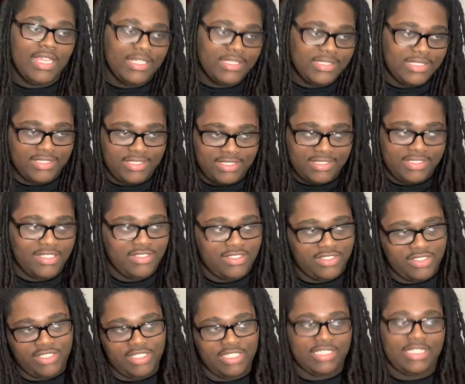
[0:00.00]
Such and such
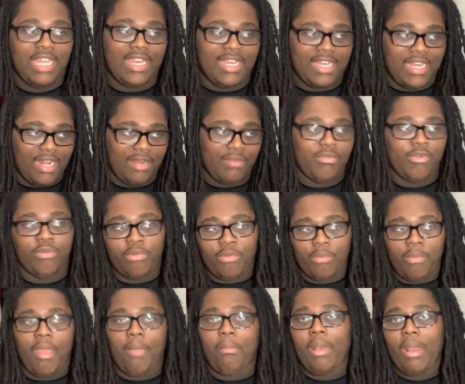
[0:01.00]
and such. Da-da-da, woo-woo,
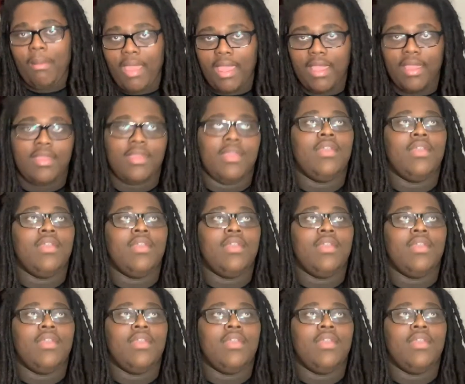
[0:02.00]
blah, blah, blah.